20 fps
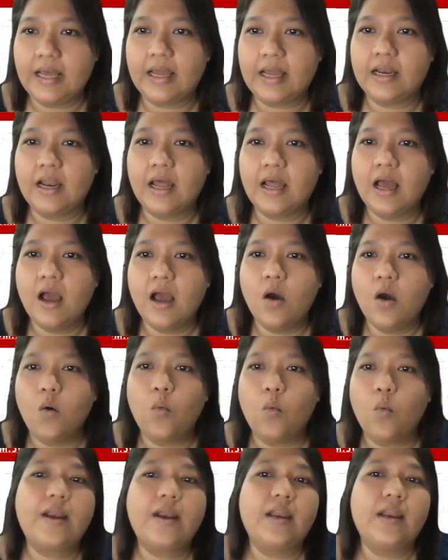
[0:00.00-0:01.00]
And
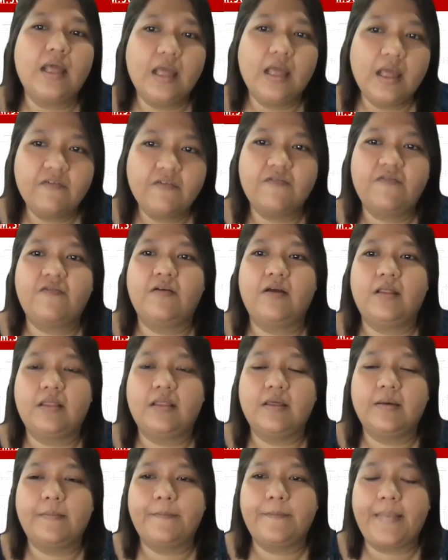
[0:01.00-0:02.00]
what if
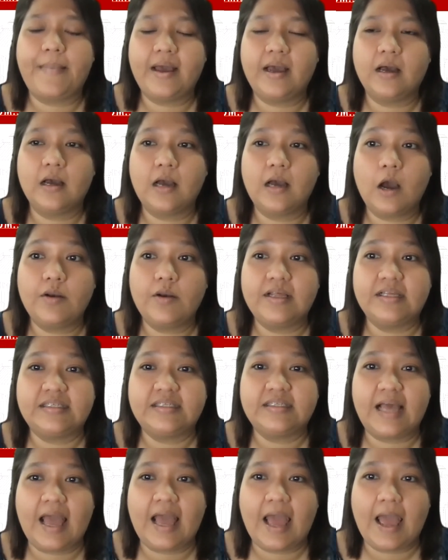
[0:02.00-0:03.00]
the bank account
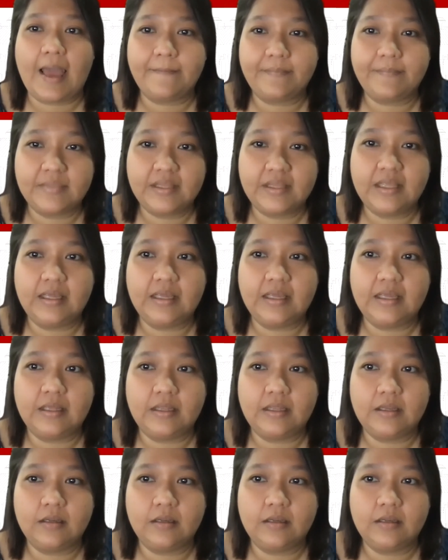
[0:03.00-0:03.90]
is empty?